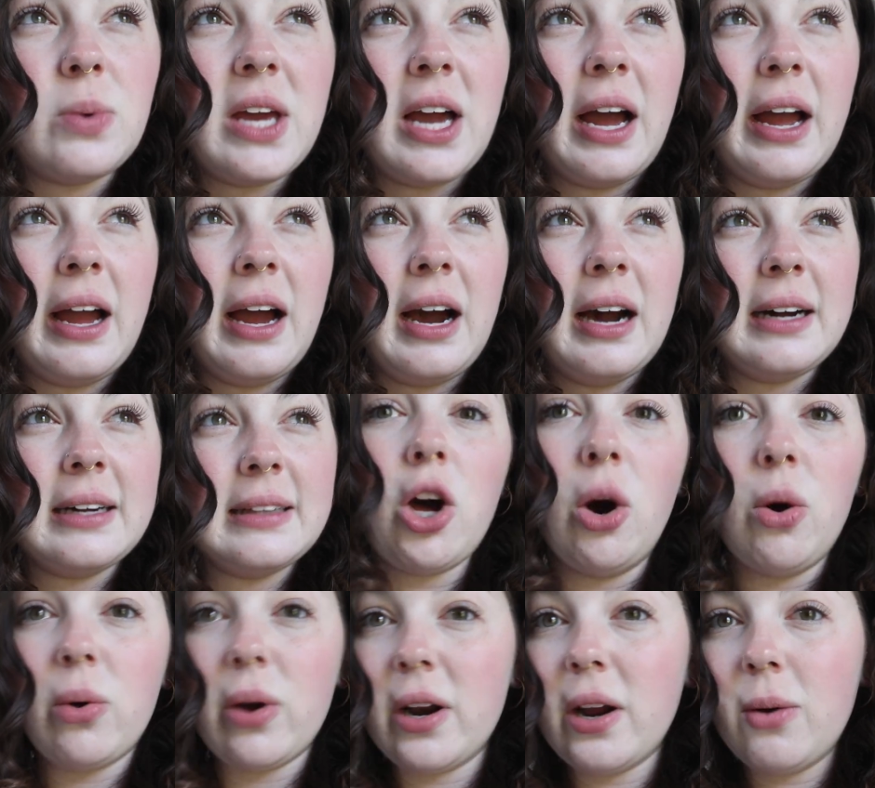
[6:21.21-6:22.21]
week I had
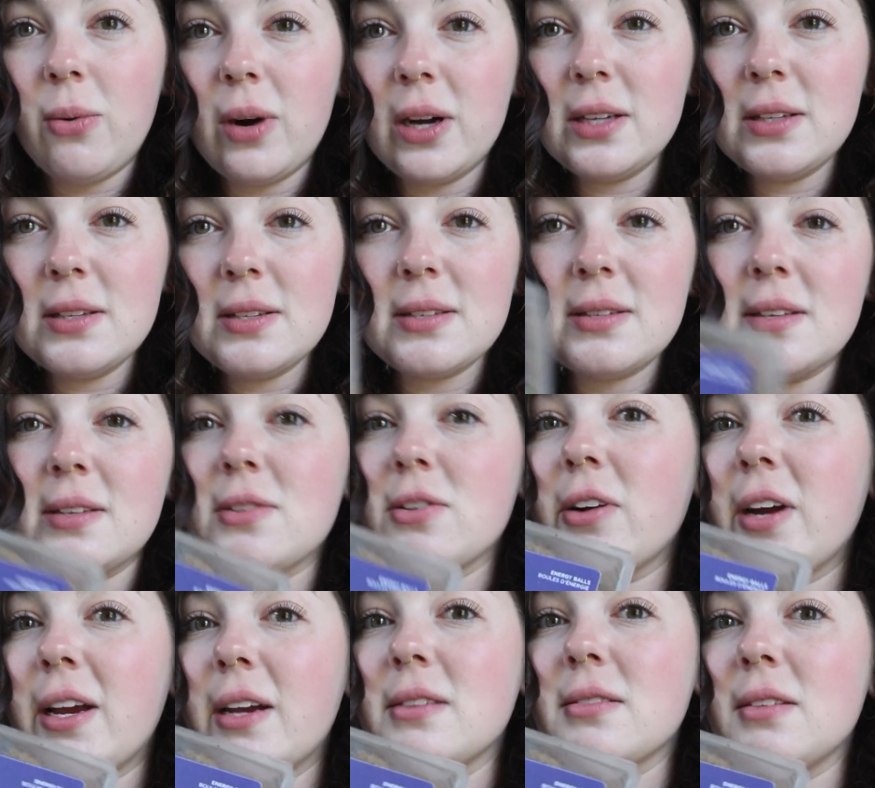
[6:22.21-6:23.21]
coconut ones. These are
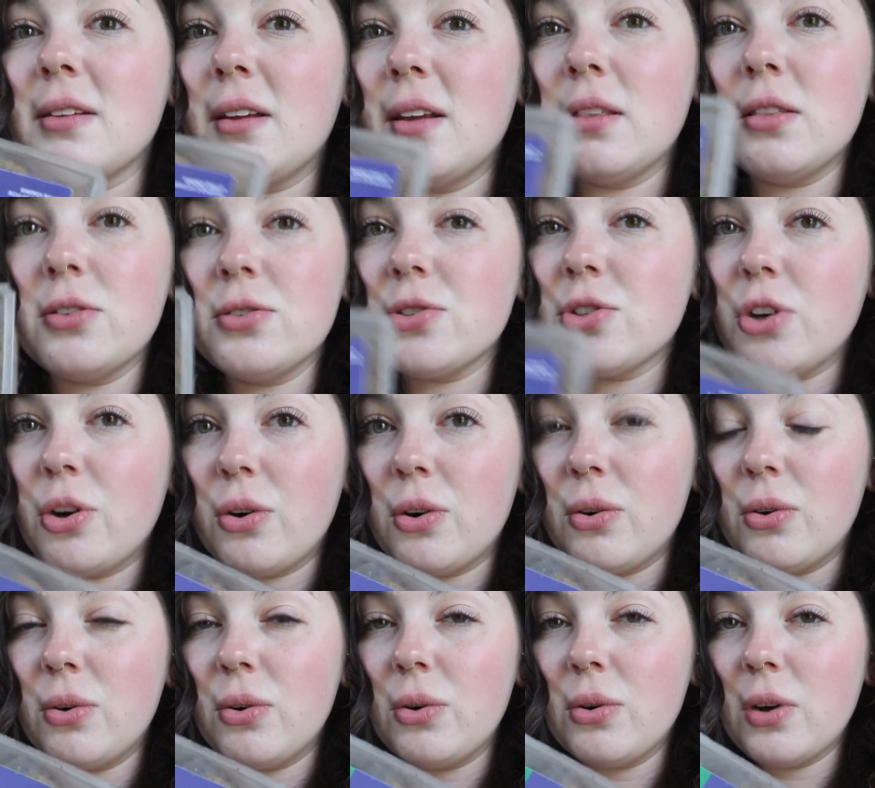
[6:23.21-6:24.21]
hazelnut, they're
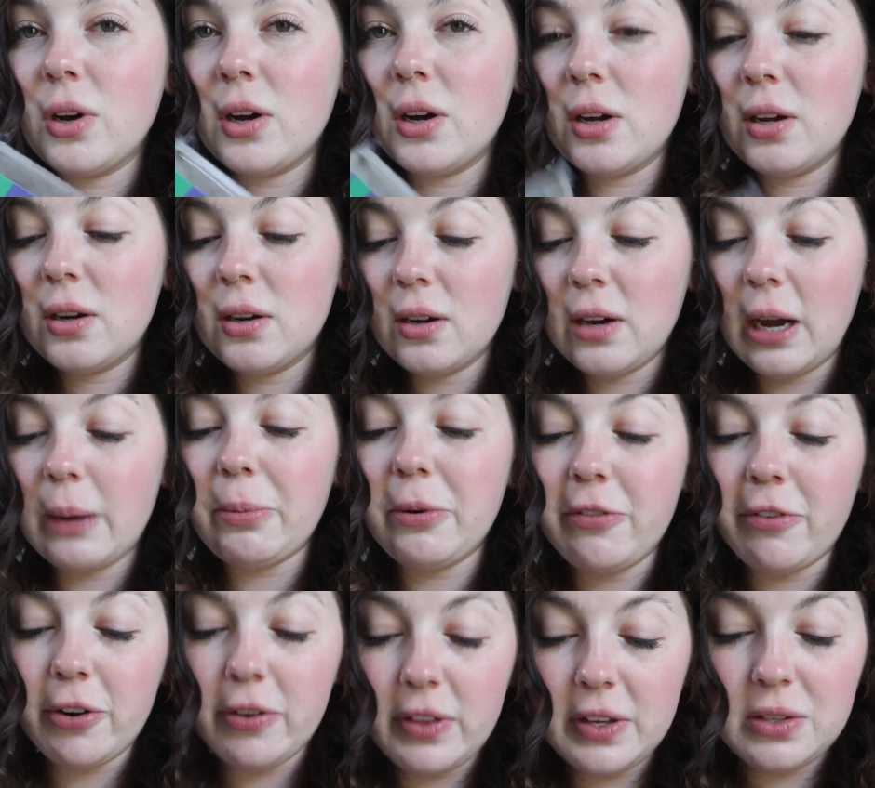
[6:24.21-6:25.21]
so good. I
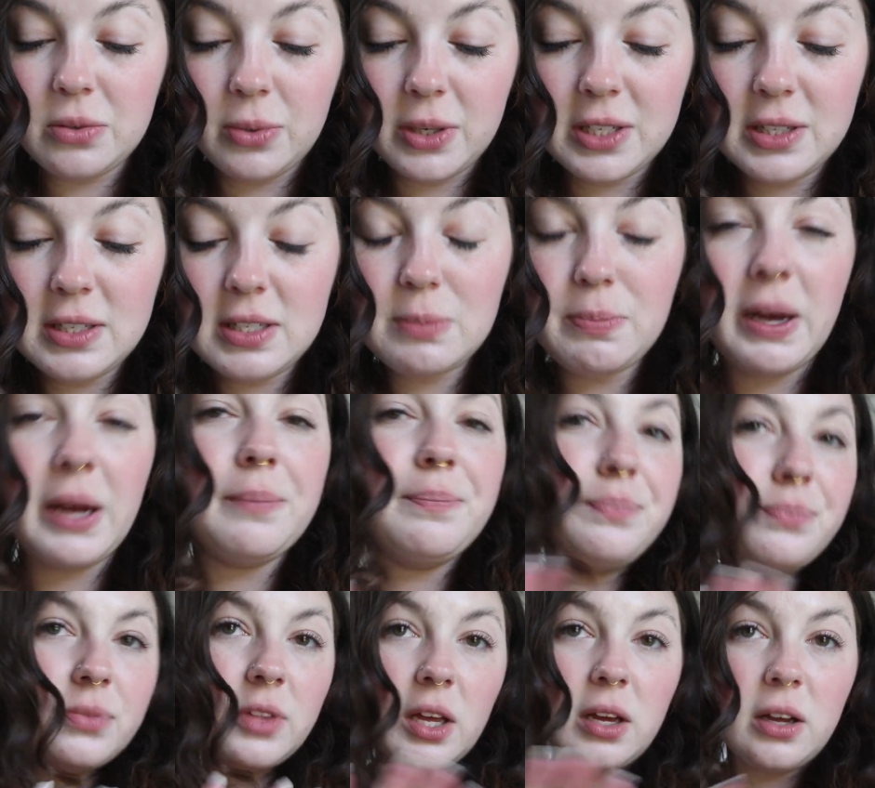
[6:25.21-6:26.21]
prefer these ones, but
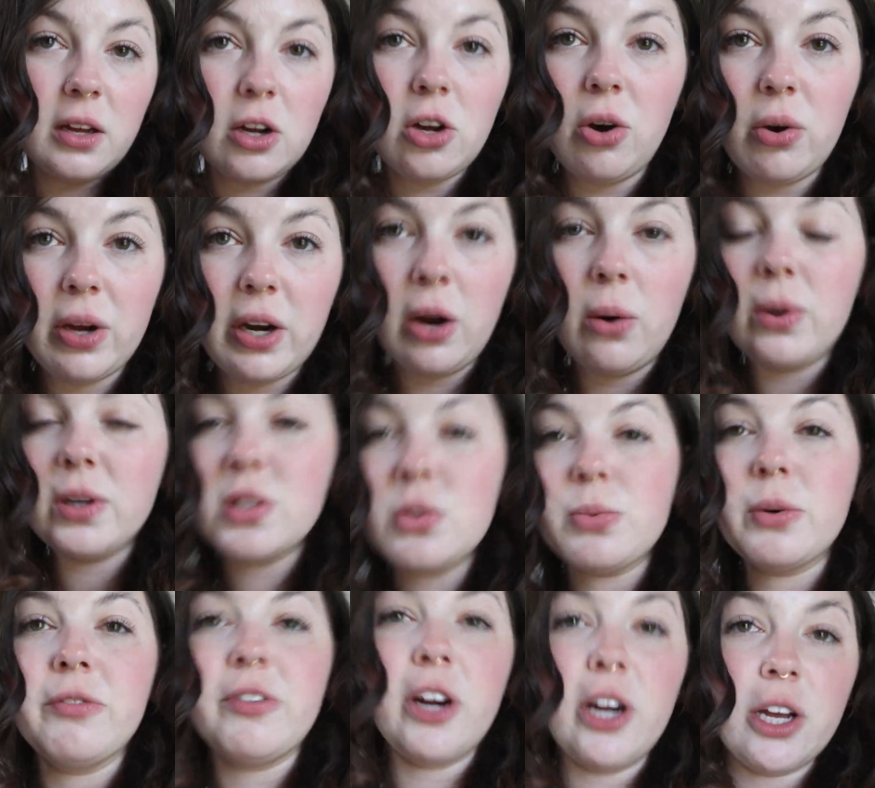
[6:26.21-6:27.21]
the coconut ones
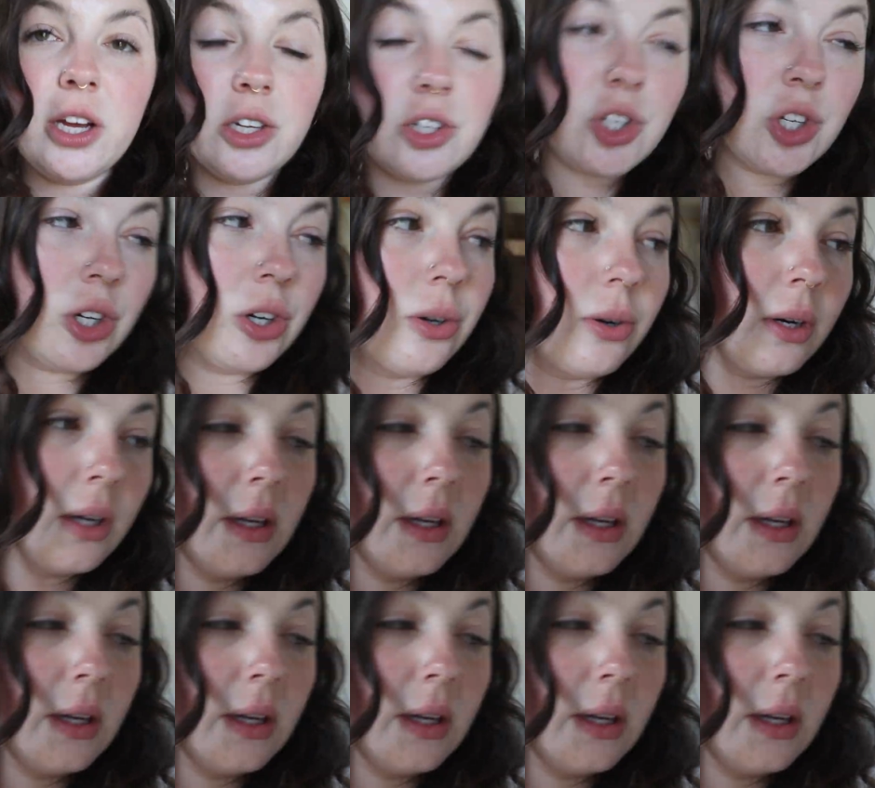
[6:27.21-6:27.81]
were very good too.